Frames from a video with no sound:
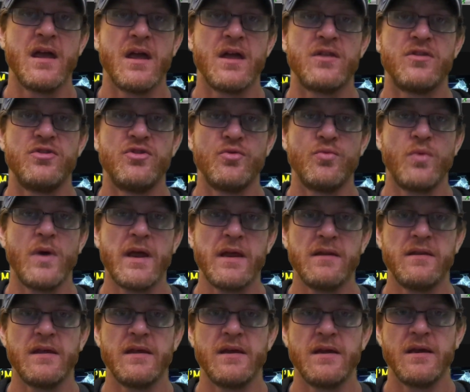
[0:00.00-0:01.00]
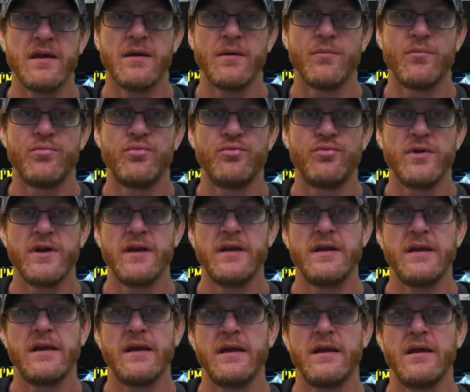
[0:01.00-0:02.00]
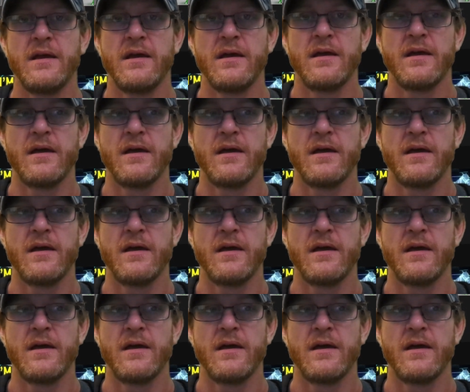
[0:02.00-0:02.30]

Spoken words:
the way the breeding